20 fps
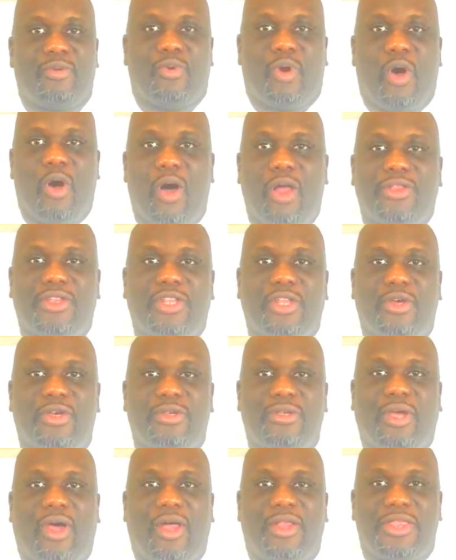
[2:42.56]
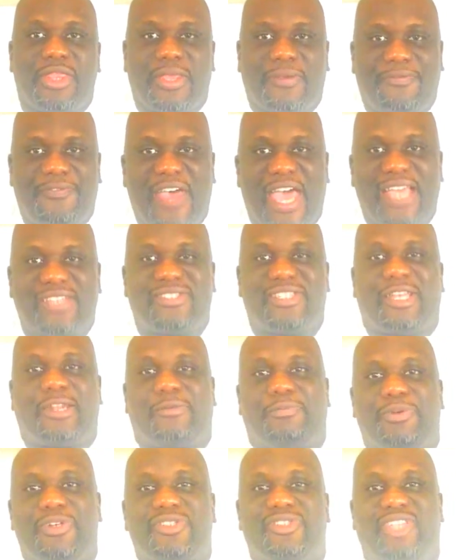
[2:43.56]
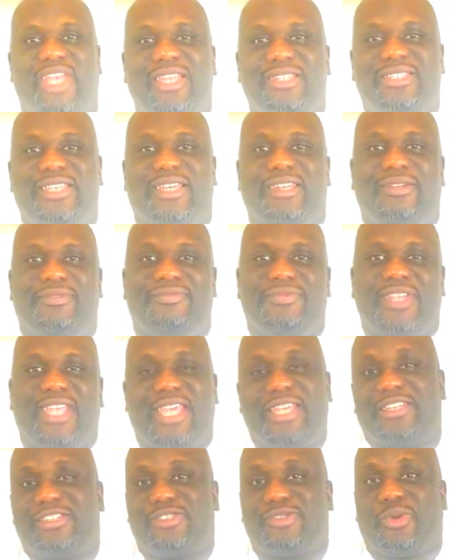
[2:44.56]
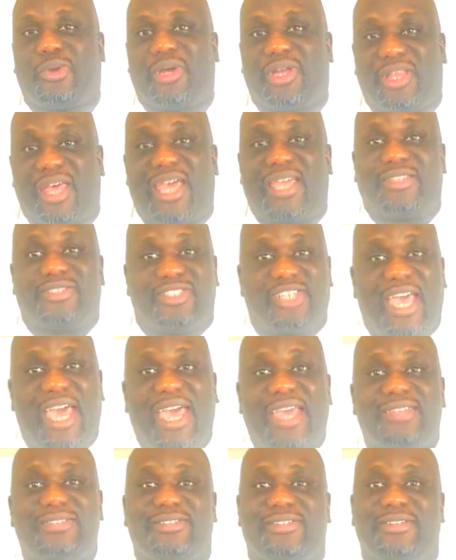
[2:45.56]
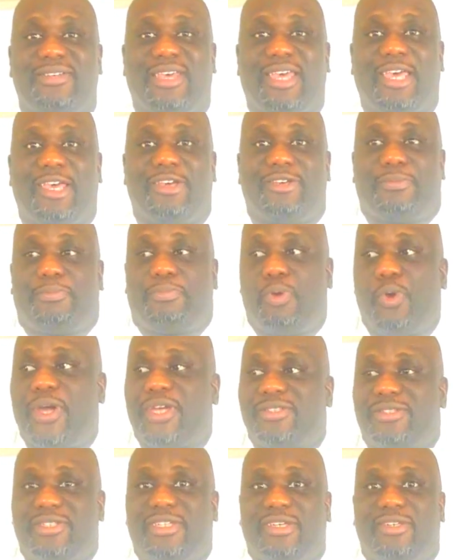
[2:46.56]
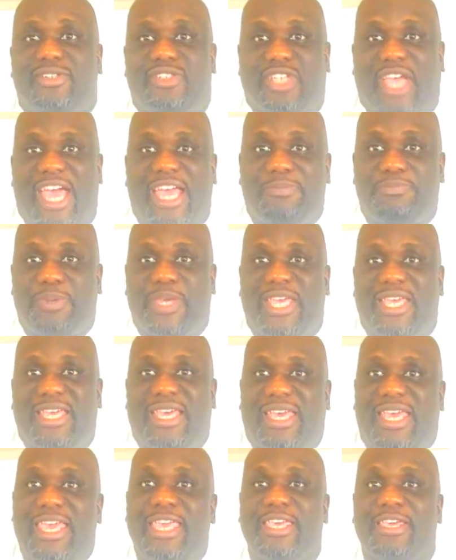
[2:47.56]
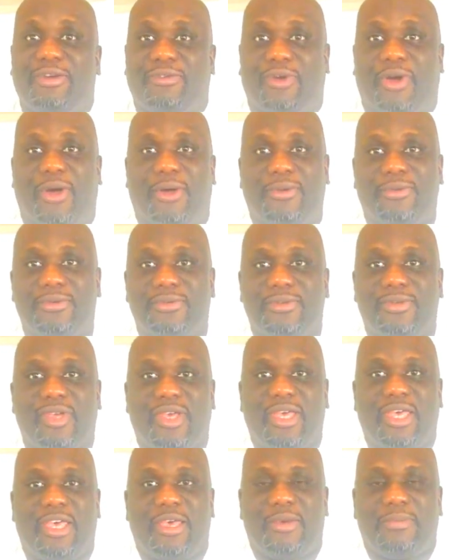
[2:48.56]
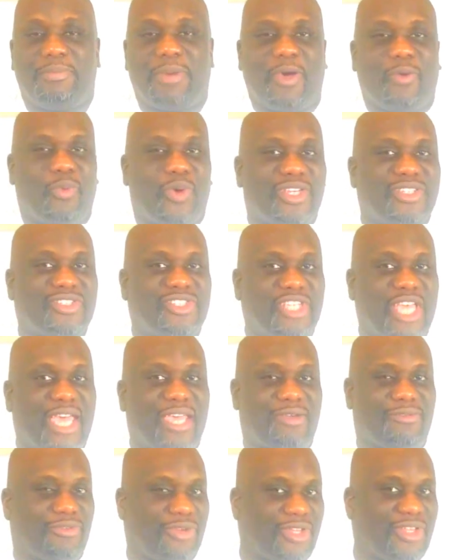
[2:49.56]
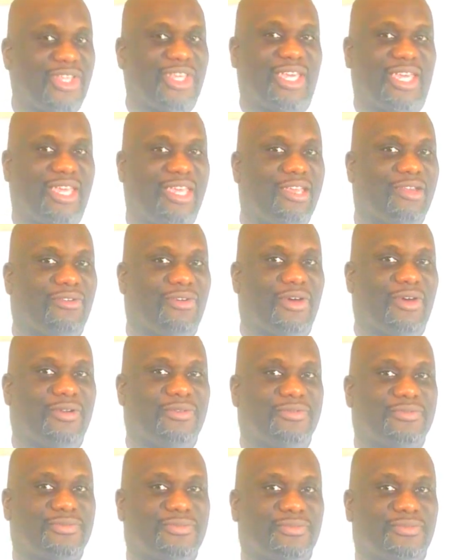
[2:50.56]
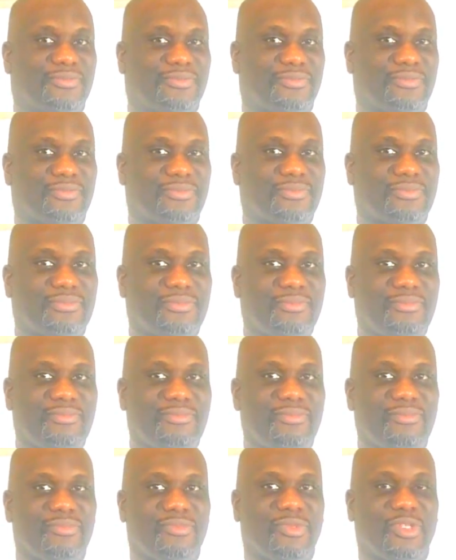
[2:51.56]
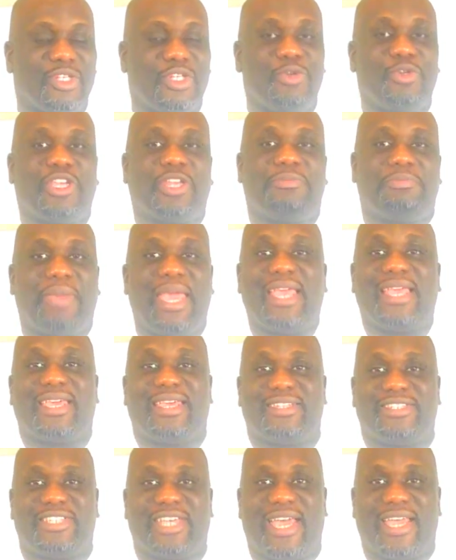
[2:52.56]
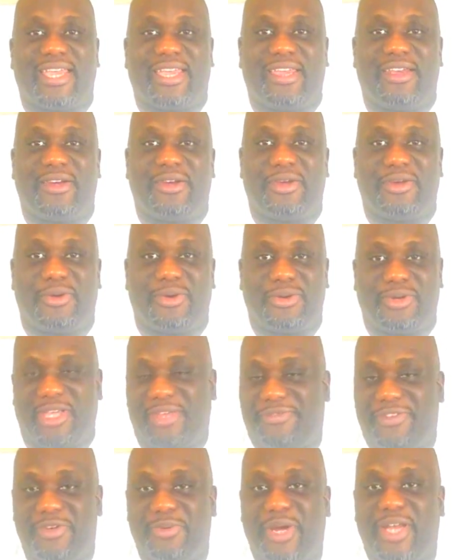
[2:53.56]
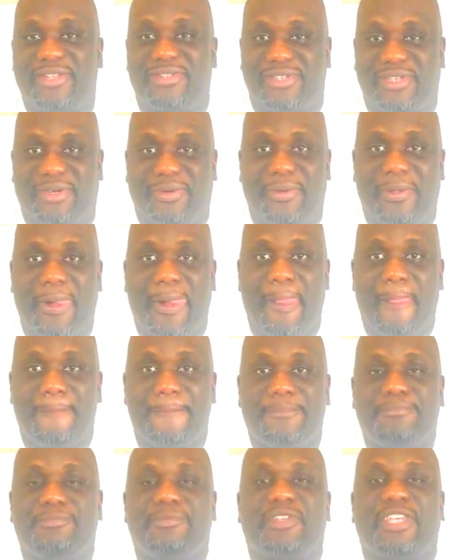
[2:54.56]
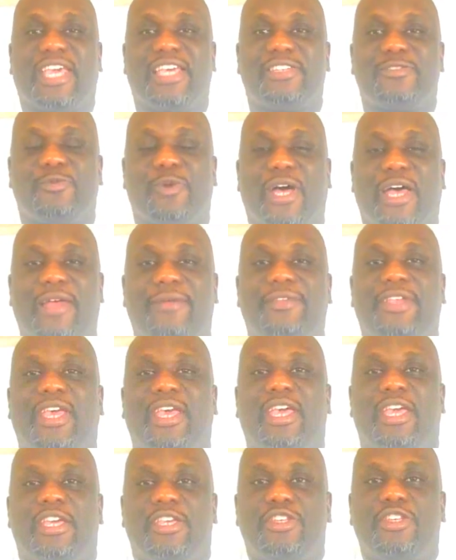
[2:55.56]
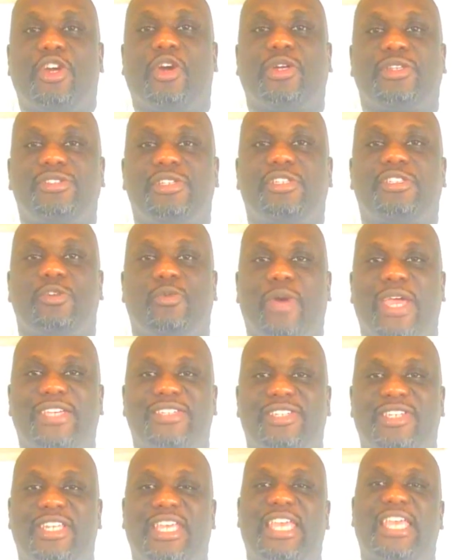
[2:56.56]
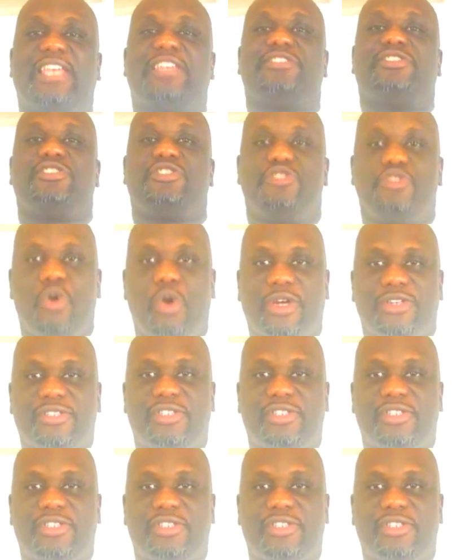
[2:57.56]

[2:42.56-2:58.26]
All of the facts that are presented in a story like Jack's point to Jack being a hero. But was Jack really a hero? You can make it Jack a hero if you want to. Guess what? Your situation is your